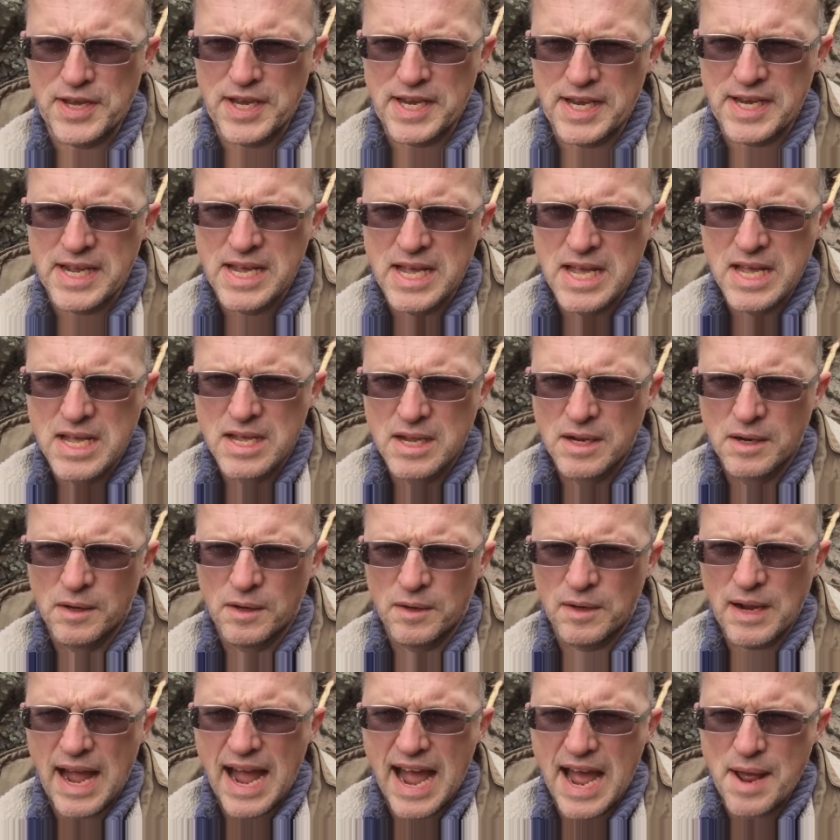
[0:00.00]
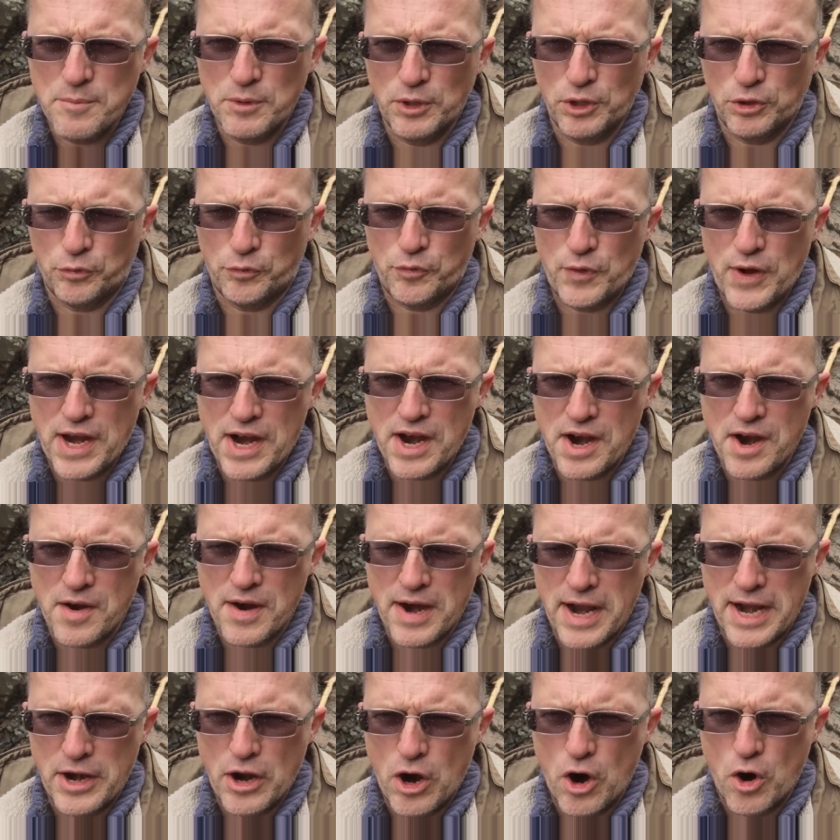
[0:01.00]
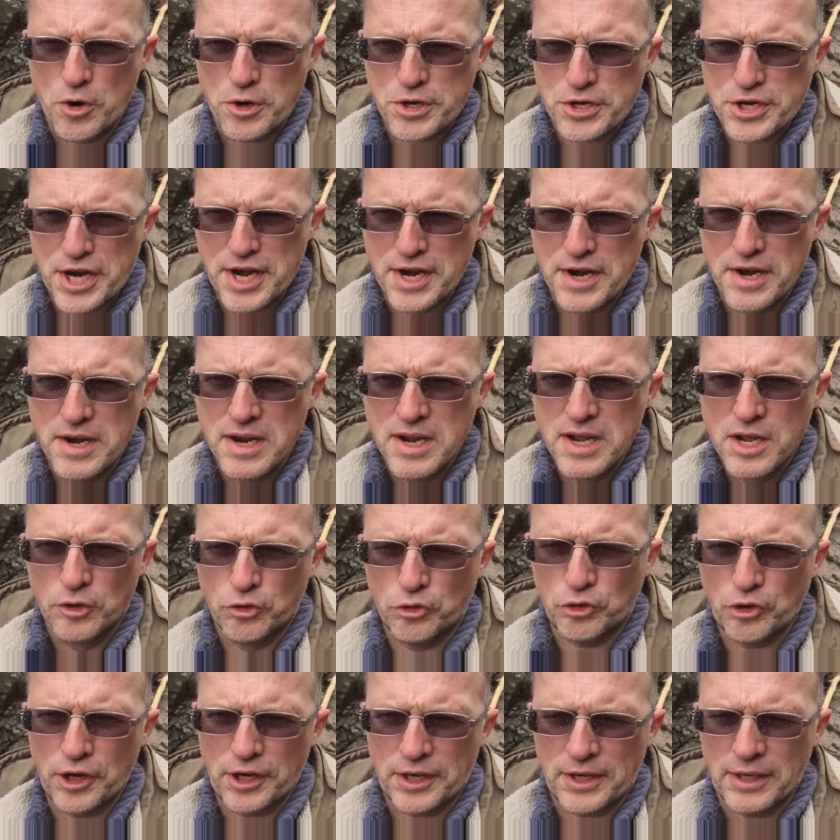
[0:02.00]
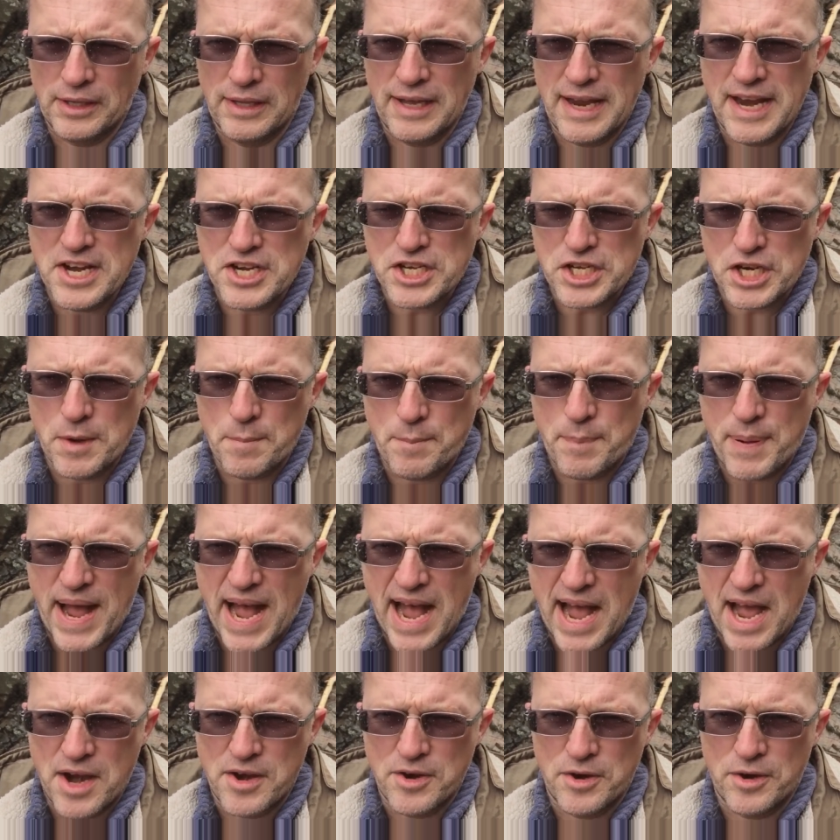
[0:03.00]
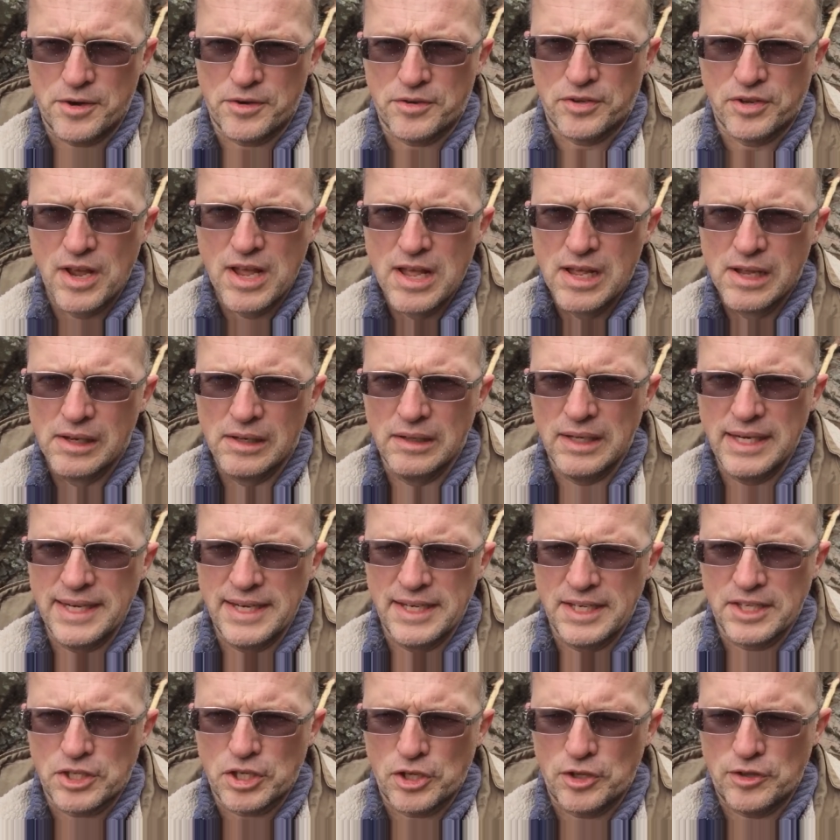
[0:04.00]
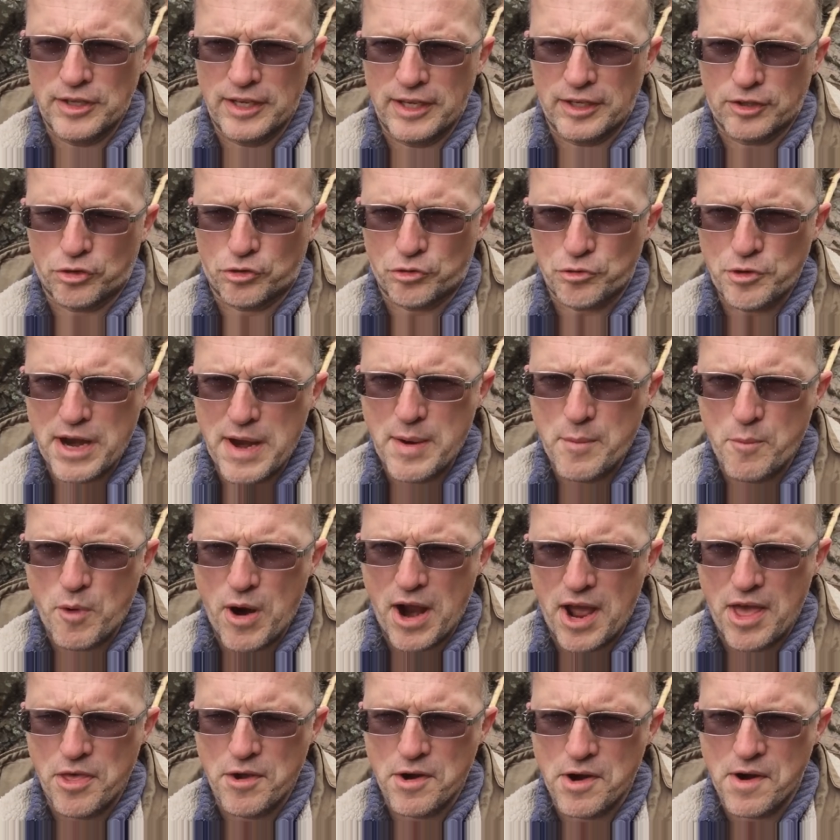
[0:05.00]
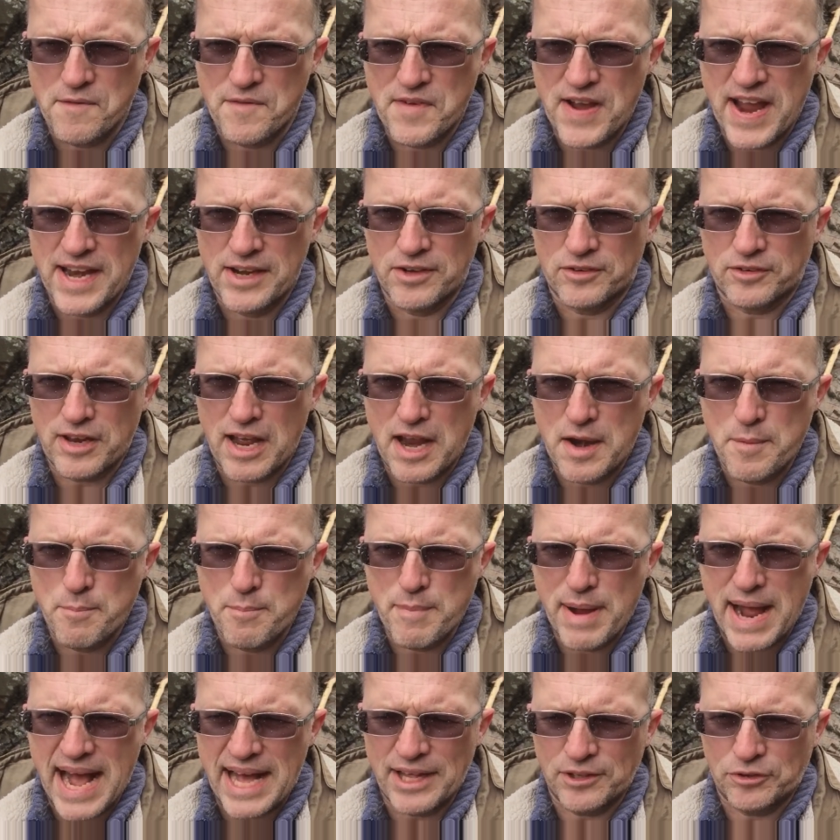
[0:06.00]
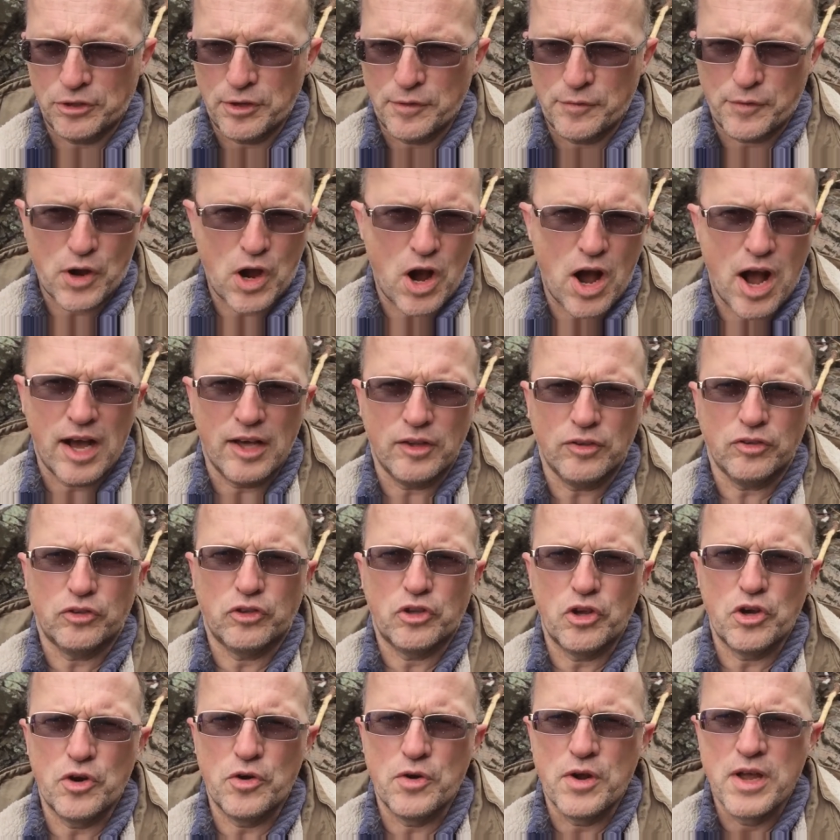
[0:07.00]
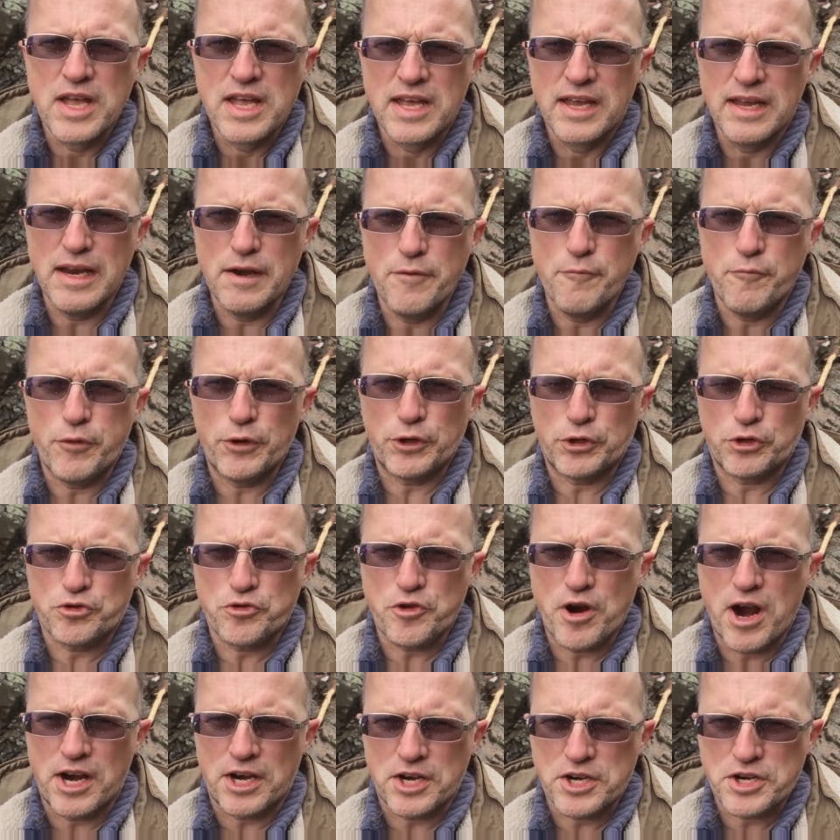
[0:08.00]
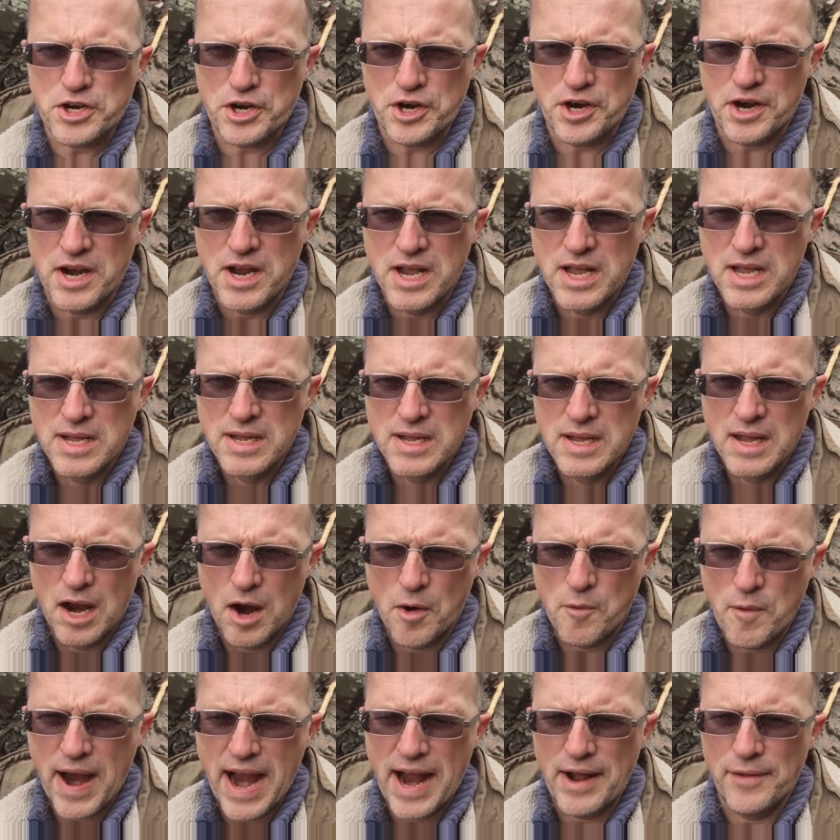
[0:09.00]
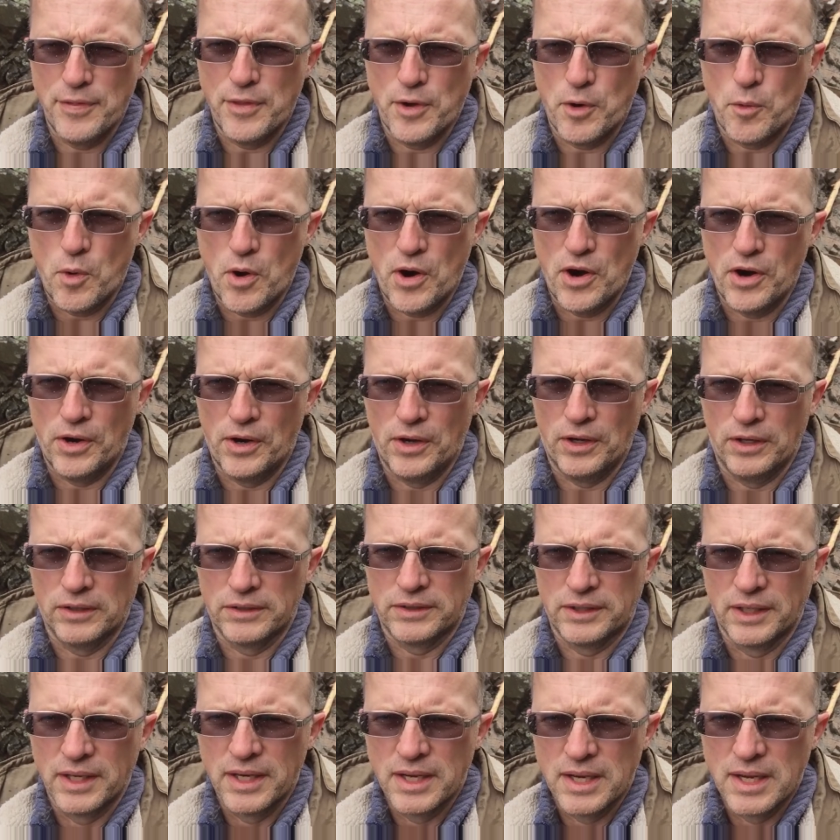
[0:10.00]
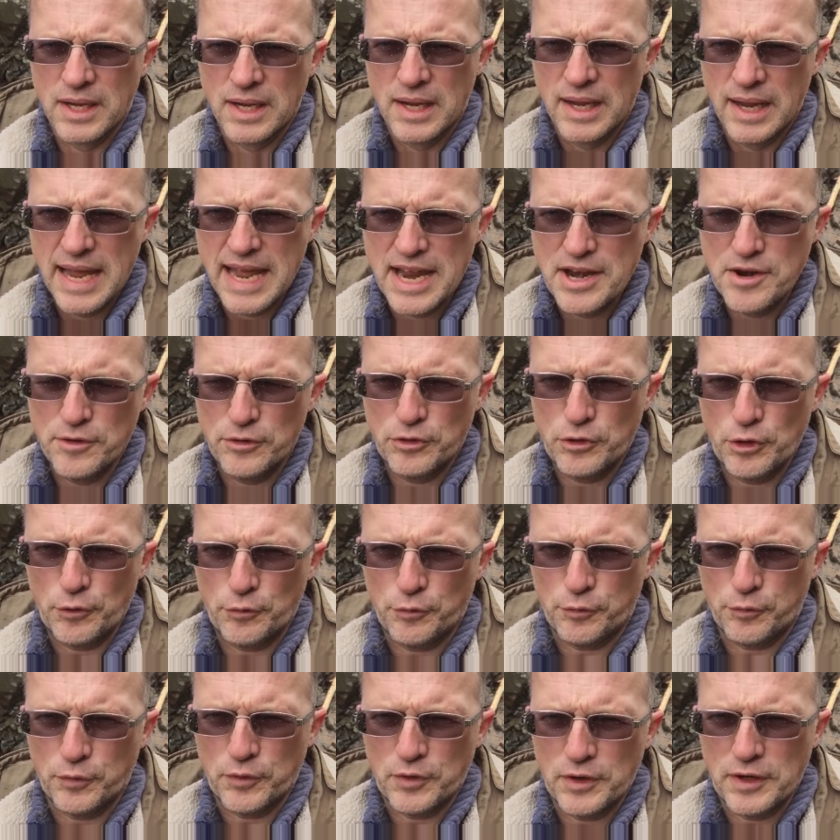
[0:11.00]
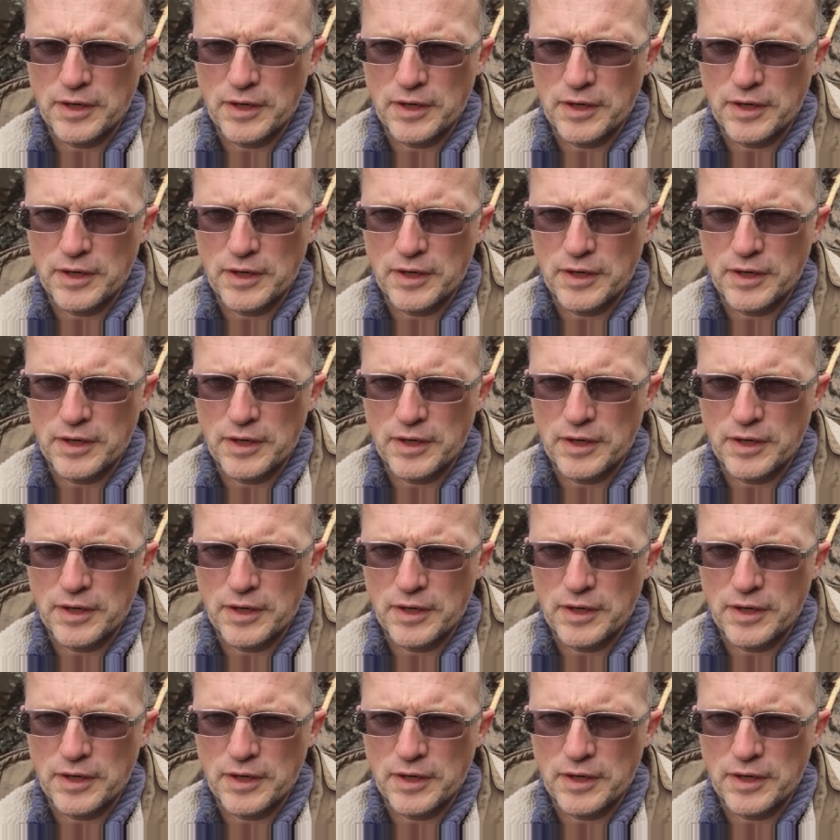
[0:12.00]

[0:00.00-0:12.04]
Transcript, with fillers: the atmosphere and ocean circulation patterns, leading to the extreme weather events and massive cost to infrastructure around the world. And they're